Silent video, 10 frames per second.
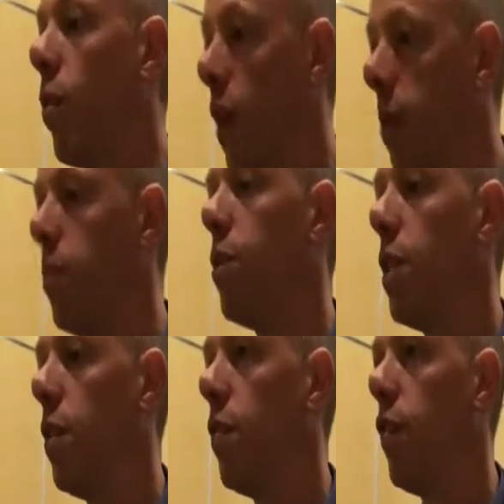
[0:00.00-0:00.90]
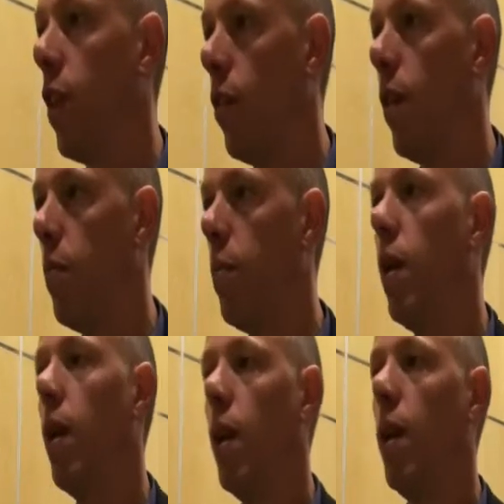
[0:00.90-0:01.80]
what happens in the follow-up,
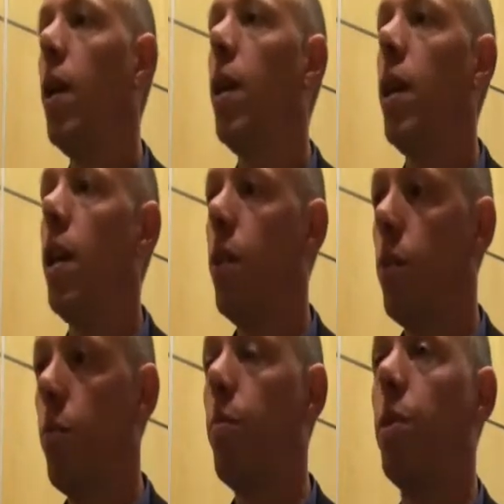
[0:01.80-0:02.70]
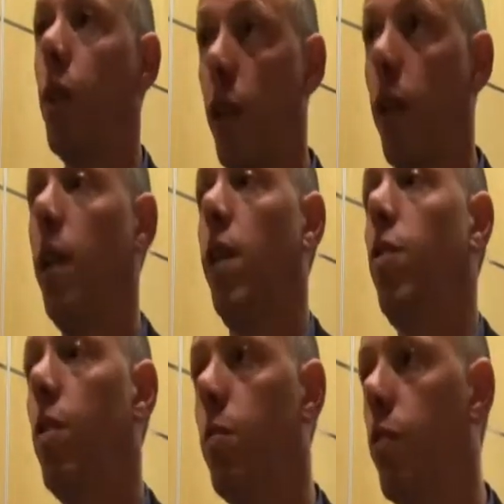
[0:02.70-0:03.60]
particularly
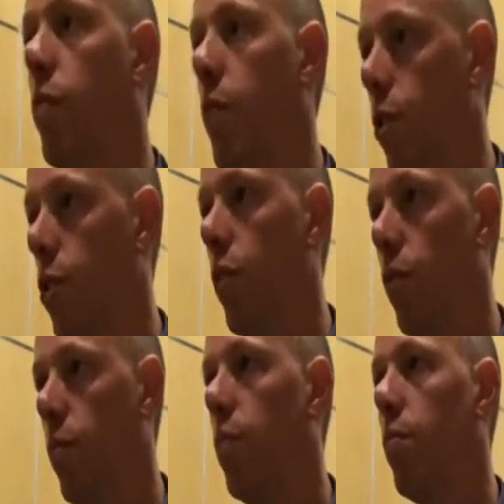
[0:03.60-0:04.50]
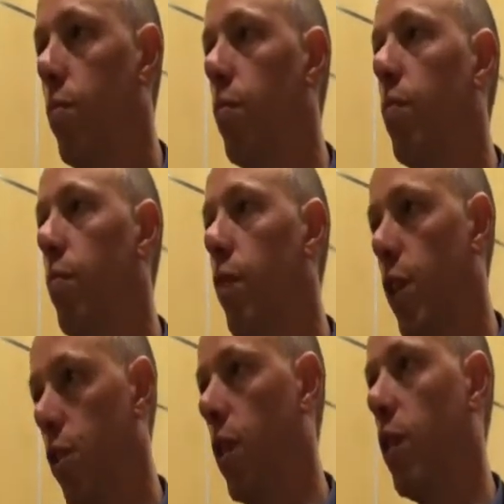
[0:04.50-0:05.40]
in terms of emotional
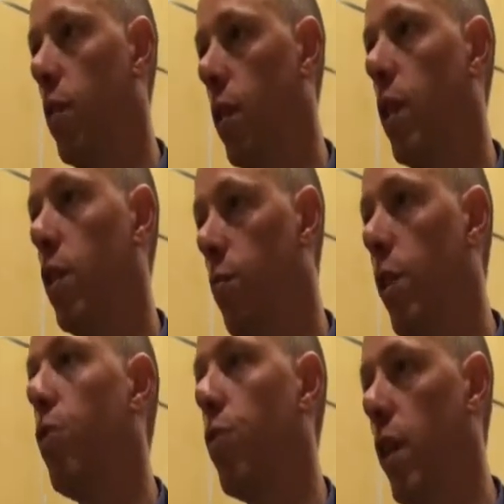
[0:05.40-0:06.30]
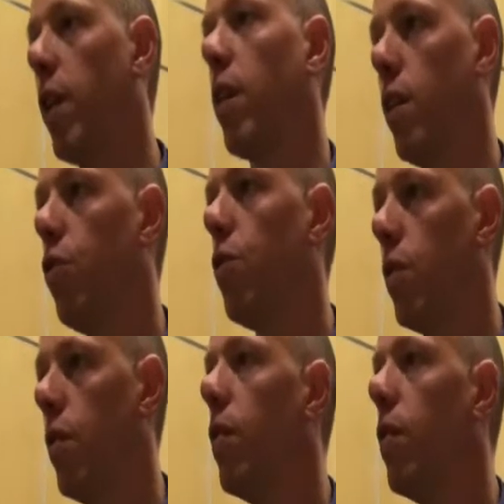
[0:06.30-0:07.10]
facial expression recognition.